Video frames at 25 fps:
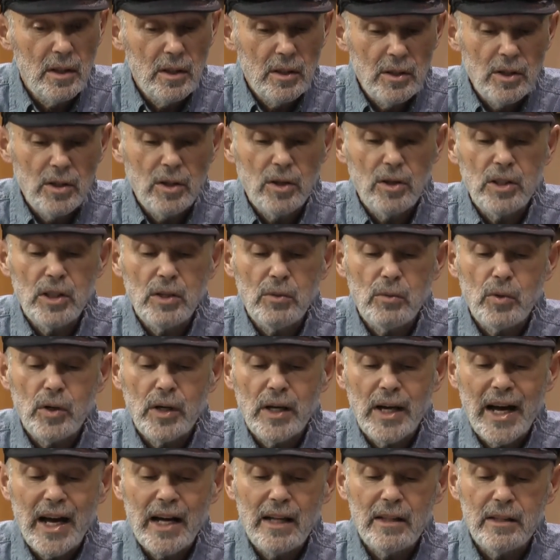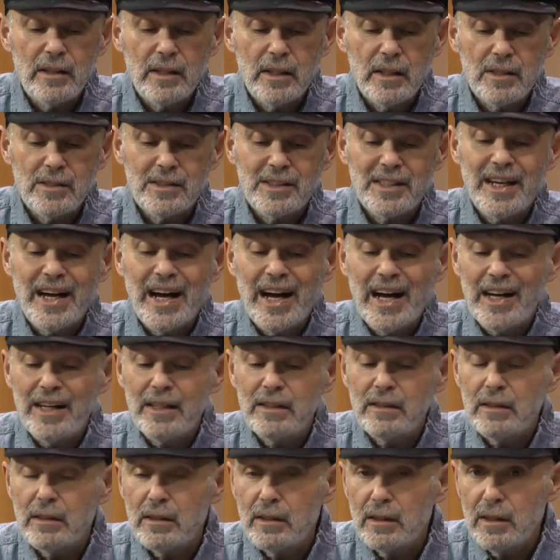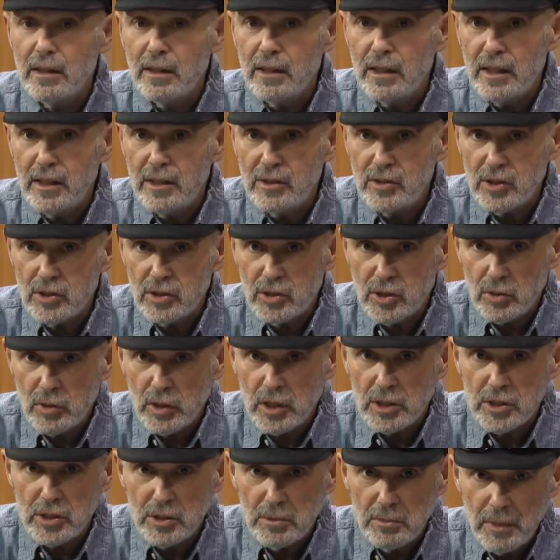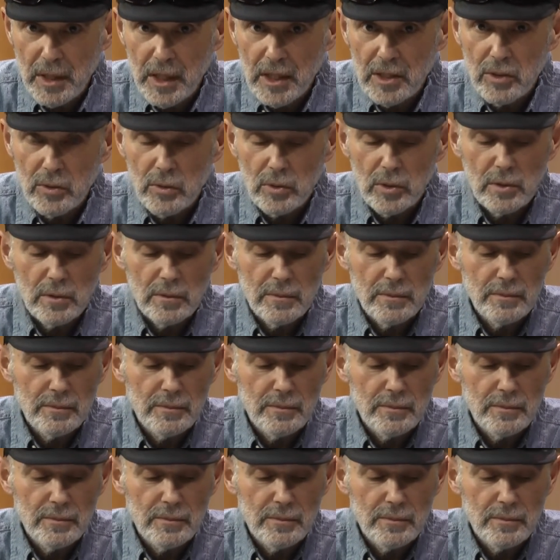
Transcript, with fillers: The only reality is God and His instruction manual.